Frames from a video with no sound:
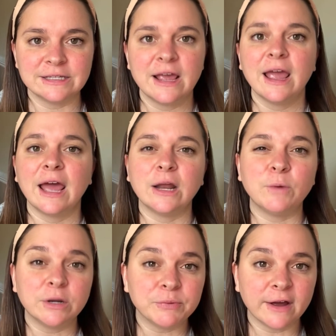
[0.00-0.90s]
And I want
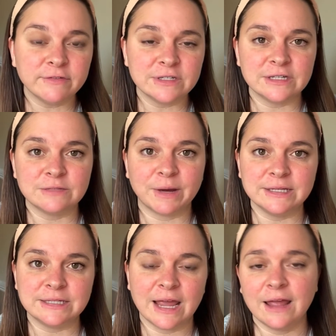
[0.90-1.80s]
to preface this by
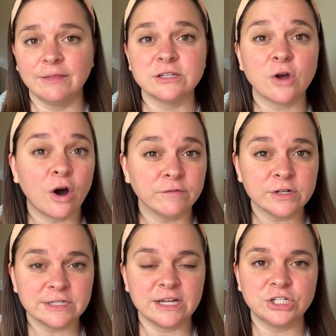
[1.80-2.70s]
saying this
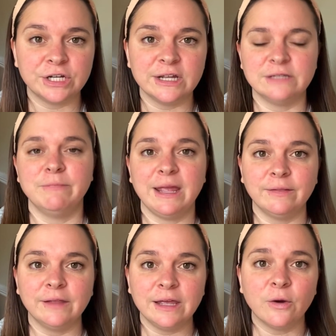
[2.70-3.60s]
conversation is
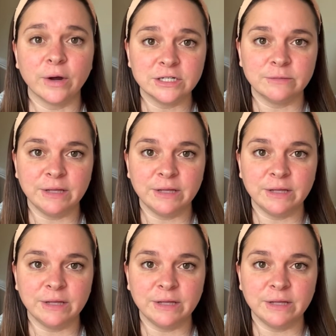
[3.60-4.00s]
mainly going to be